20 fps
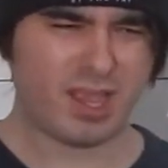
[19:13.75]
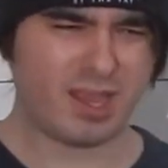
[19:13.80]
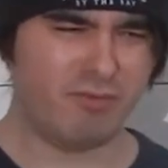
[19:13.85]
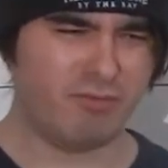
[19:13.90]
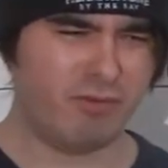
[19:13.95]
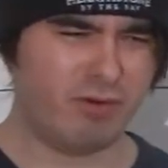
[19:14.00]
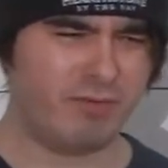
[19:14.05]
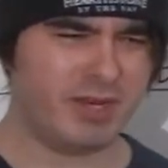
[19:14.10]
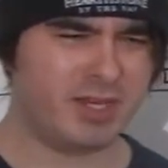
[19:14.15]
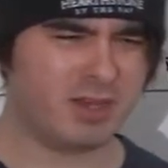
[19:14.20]

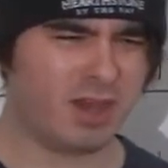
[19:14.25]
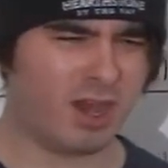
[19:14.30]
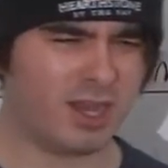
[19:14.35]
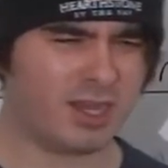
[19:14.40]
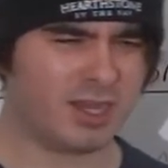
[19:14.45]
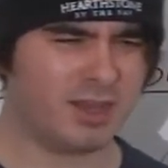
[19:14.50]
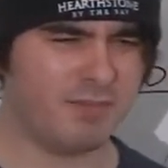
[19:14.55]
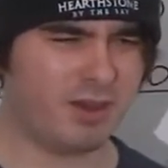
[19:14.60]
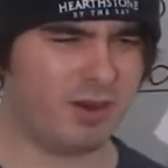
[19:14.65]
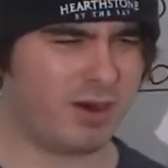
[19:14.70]
when we
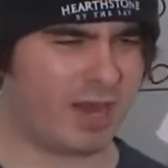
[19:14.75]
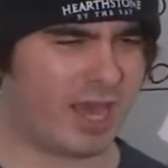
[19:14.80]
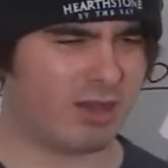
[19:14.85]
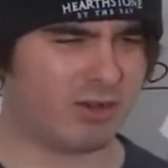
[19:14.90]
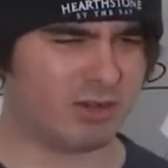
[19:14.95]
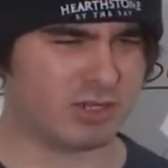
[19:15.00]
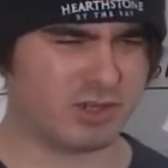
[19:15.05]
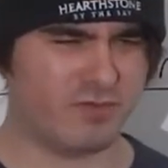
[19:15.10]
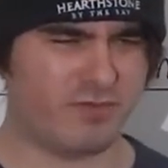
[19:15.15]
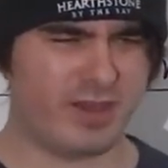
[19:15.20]
talk about
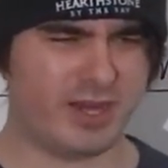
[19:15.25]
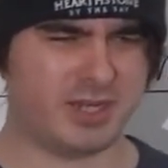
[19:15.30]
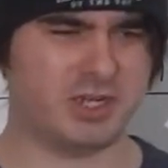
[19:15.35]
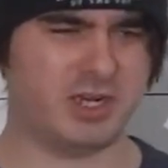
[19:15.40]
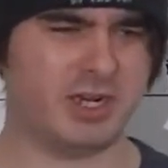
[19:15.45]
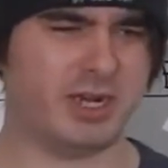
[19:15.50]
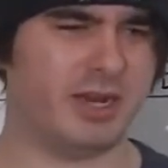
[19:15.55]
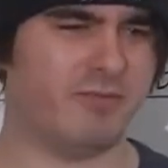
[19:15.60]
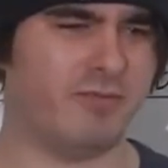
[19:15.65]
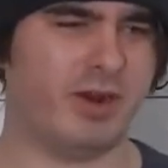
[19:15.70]
Alex
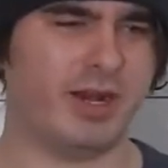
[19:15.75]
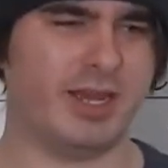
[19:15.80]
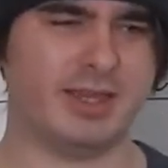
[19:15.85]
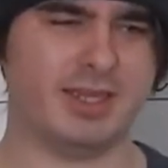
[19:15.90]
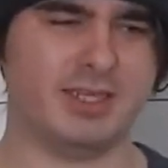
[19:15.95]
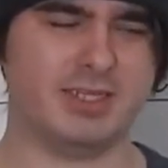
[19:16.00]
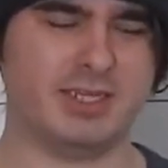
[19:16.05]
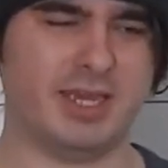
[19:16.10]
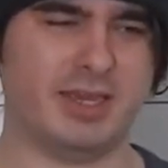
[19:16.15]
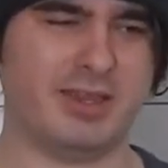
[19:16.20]
Ovechkin and winning the
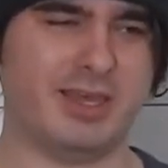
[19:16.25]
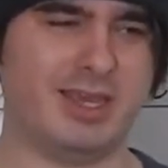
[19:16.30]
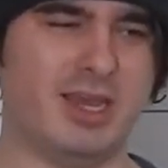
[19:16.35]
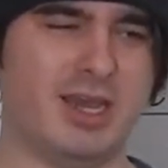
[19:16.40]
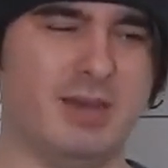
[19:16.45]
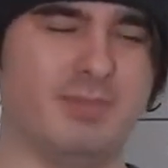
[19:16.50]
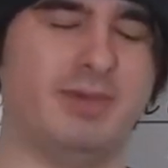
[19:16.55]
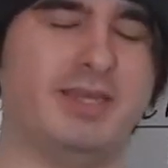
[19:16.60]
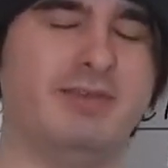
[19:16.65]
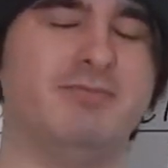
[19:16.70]
Stanley
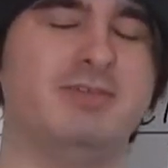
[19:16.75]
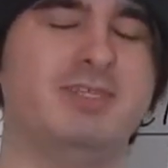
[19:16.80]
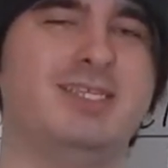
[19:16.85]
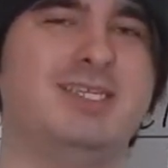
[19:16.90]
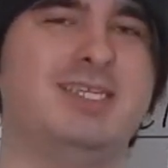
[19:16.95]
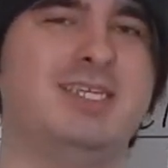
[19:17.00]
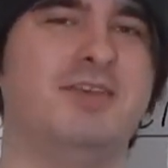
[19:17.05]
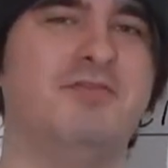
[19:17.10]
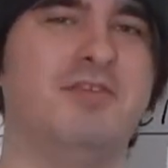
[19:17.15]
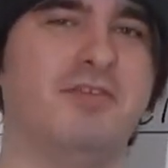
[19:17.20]
Cup, it was
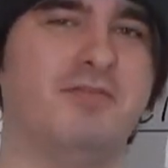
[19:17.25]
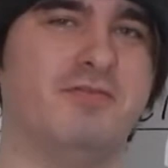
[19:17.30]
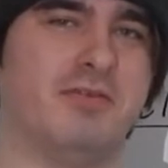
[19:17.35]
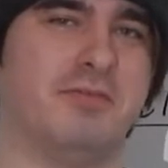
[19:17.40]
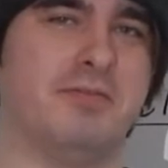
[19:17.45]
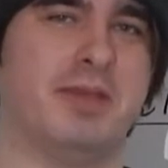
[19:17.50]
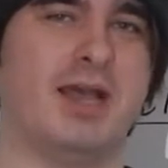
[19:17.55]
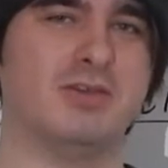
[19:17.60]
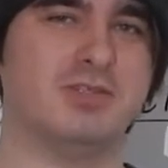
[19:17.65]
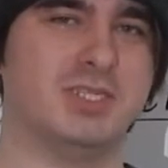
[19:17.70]
different
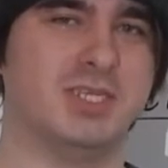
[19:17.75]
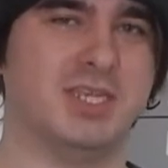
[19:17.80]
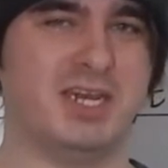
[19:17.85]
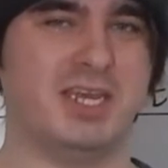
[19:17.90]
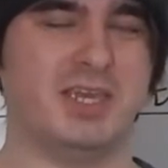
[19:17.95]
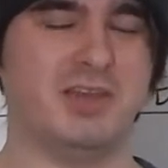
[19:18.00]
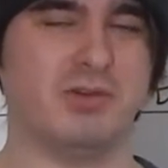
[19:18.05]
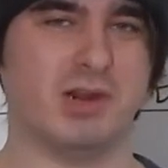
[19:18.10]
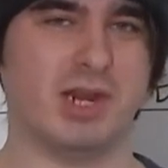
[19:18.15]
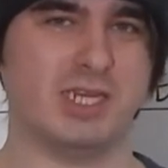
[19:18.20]
from how
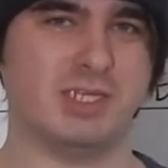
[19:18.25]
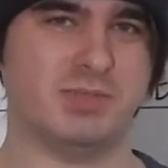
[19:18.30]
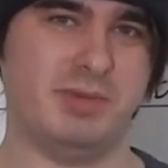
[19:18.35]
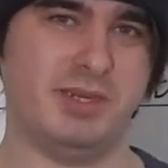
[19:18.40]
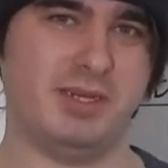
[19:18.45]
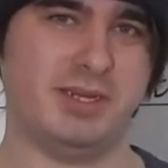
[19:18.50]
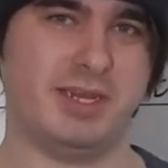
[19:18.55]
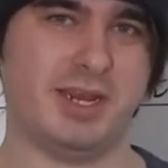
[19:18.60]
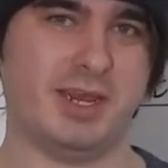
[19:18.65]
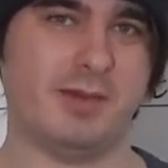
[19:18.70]
Sidney Crosby
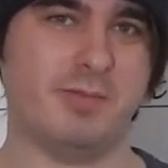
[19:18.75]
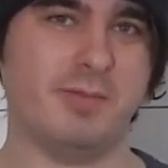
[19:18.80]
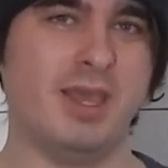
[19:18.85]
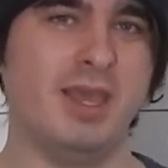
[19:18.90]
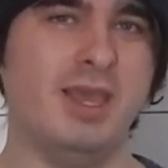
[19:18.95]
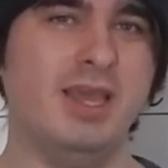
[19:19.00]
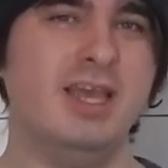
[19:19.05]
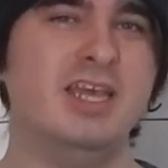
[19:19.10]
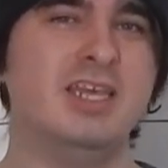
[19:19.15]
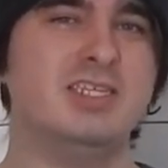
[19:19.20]
did it.
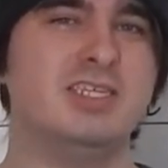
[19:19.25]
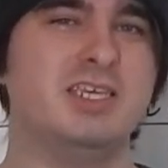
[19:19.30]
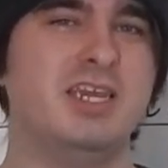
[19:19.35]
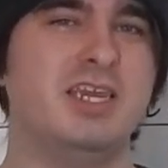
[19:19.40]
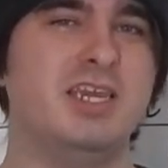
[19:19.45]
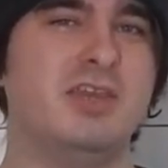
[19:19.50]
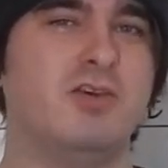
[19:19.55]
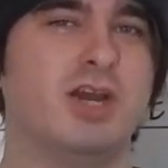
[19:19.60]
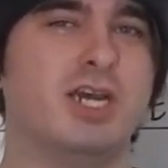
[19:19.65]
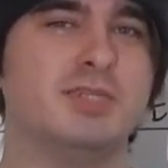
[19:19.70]

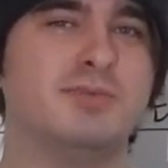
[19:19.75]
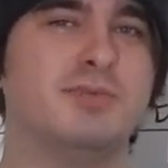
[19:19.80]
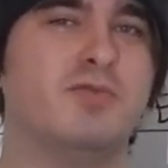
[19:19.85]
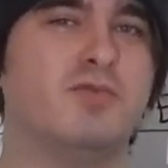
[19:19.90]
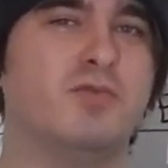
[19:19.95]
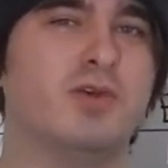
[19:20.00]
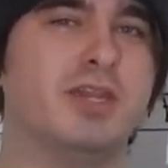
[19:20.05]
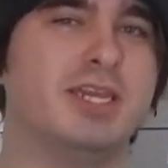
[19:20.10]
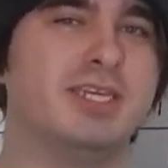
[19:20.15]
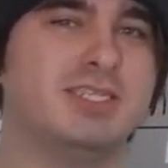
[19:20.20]
Sidney Crosby
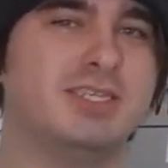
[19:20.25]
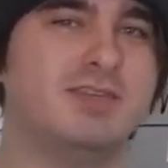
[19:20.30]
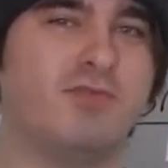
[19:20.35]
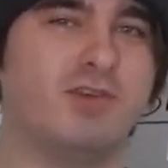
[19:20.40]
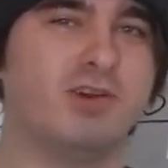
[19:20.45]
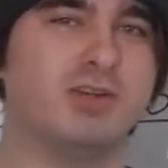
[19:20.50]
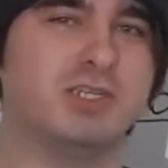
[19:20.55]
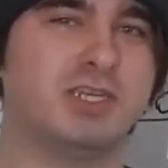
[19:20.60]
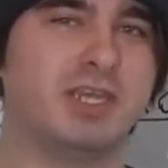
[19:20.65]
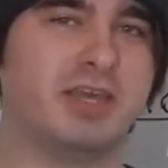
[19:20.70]
won his
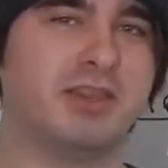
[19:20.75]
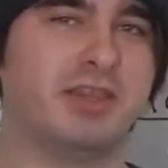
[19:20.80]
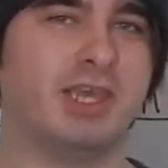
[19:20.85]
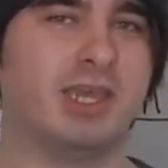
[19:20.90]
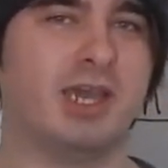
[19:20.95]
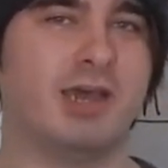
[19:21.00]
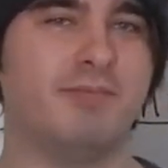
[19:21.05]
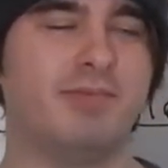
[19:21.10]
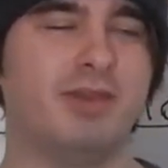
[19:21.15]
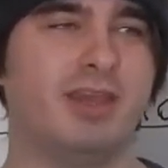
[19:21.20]
first Stanley
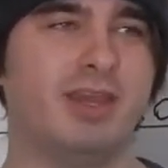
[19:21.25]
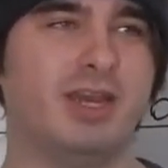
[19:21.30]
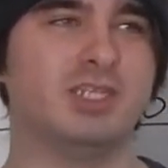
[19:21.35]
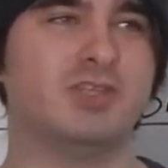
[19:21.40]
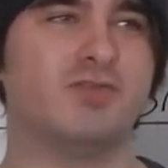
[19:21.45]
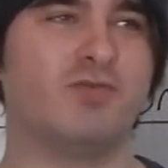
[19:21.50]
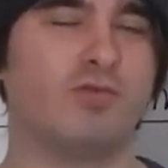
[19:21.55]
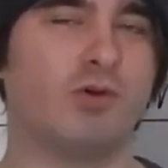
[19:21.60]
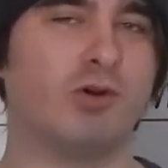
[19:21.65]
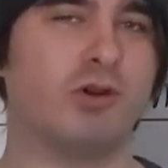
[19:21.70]
Cup in his
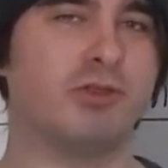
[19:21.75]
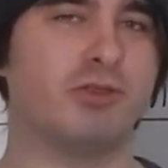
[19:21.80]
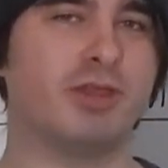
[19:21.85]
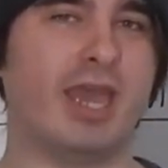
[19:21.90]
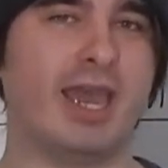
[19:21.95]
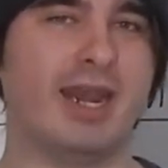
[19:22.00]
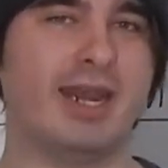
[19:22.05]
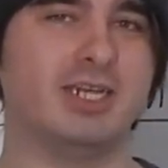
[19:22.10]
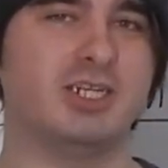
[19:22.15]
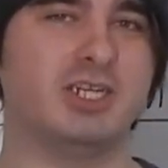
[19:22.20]
4th
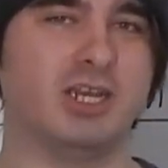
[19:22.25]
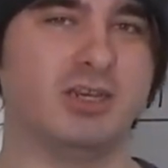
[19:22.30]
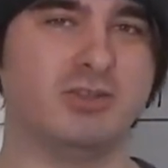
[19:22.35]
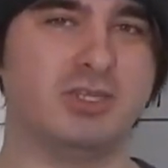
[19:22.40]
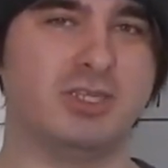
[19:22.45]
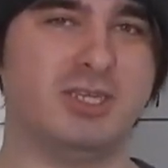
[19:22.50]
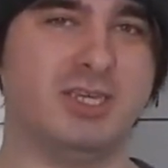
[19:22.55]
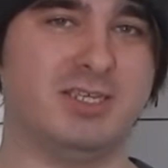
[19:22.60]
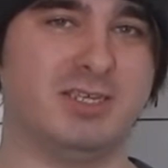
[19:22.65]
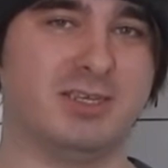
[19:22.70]
NHL
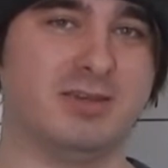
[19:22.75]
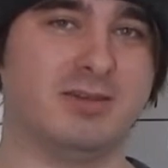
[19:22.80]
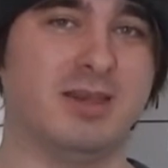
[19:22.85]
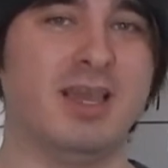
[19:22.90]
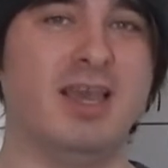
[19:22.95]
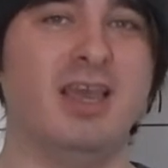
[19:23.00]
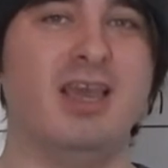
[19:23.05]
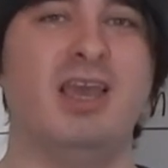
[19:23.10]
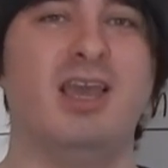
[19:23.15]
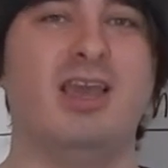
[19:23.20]
season.
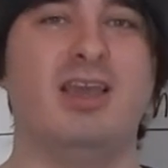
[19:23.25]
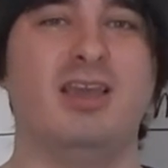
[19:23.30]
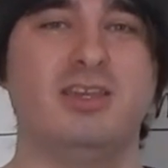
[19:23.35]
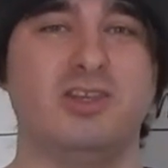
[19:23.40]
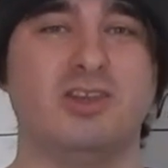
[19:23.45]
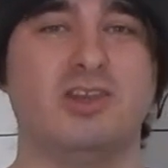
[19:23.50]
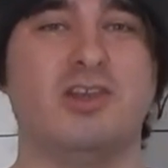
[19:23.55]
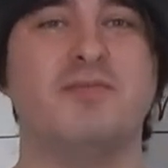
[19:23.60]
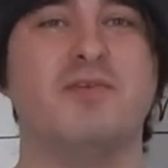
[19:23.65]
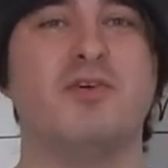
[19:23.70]
It
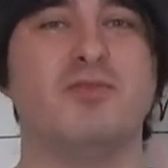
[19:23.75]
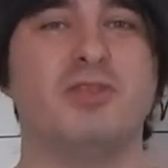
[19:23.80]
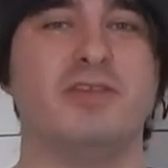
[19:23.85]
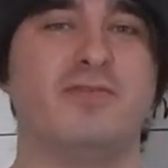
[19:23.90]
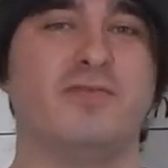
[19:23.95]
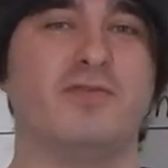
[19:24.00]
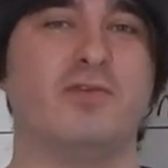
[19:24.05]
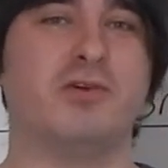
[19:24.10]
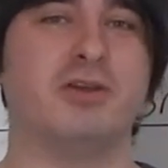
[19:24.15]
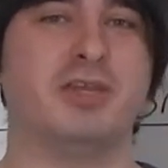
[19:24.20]
took him only
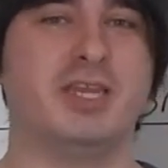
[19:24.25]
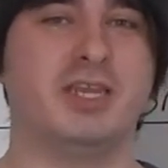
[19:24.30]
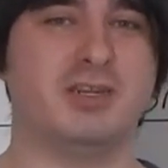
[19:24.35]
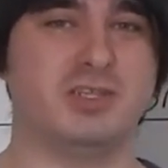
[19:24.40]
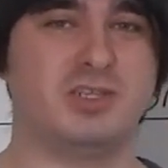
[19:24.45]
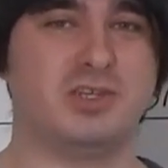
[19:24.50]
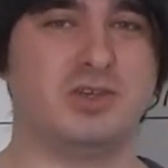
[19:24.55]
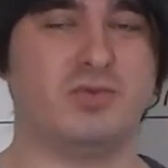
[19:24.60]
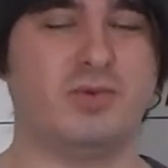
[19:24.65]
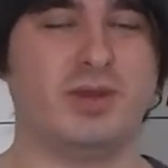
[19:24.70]
4
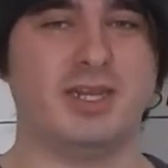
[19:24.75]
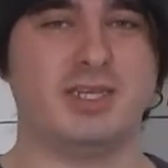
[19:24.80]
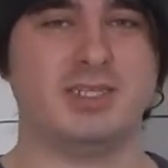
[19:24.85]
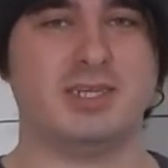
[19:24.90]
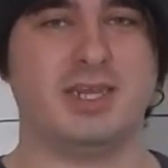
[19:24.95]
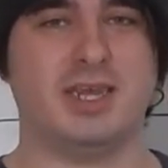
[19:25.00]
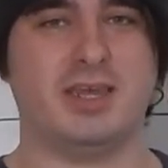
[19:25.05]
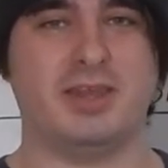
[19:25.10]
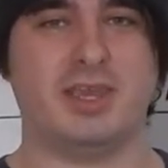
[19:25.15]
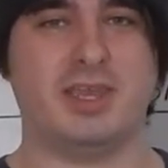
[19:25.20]
years to win a
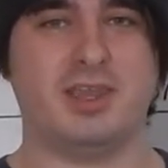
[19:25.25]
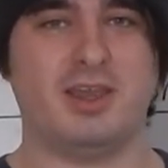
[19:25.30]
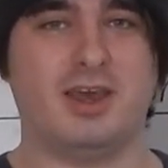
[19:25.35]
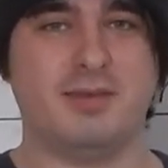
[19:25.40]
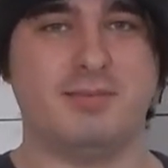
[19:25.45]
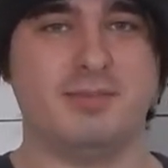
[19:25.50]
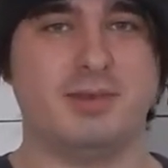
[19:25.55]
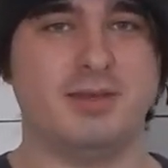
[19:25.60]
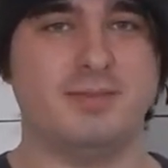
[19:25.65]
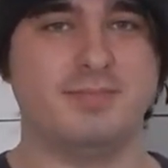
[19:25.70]
Stanley
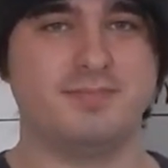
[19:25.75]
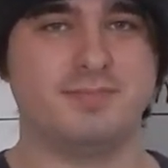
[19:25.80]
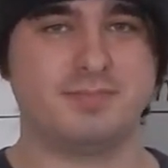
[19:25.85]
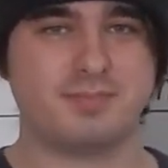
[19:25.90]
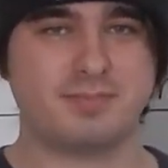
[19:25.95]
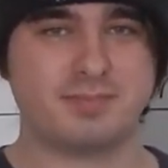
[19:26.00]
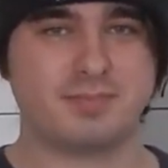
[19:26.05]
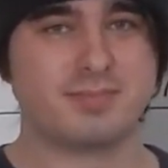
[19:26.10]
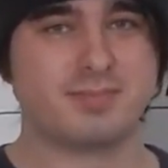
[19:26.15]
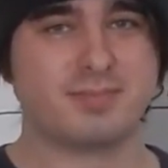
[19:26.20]
Cup.
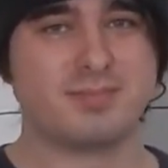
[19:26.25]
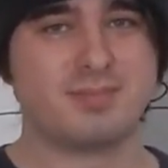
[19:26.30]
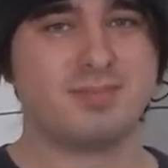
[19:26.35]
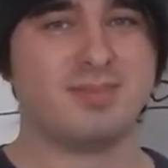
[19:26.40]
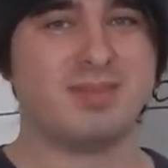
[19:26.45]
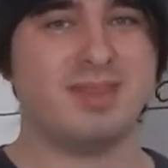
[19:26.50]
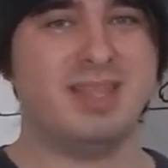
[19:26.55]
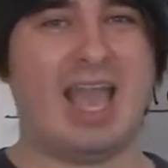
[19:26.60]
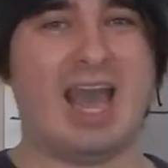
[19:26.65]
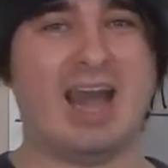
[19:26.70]

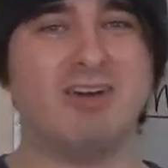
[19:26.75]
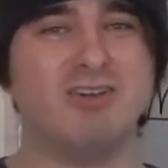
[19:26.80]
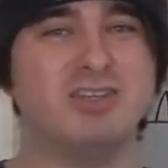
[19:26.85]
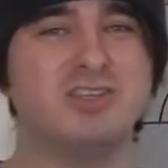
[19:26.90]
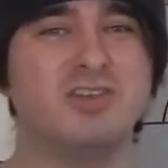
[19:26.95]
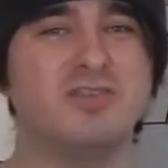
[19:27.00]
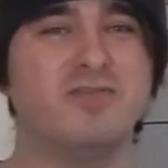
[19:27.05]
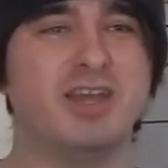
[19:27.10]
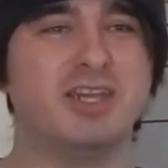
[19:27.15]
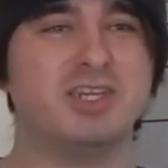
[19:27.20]
Alex
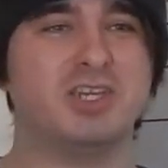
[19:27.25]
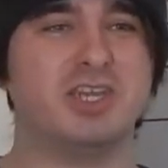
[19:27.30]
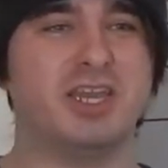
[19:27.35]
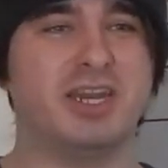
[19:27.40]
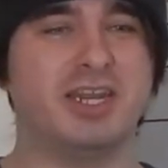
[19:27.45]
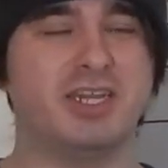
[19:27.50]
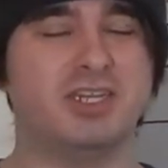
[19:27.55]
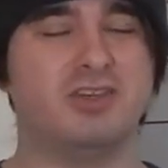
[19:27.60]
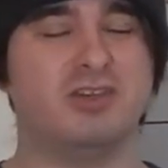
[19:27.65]
Ovechkin,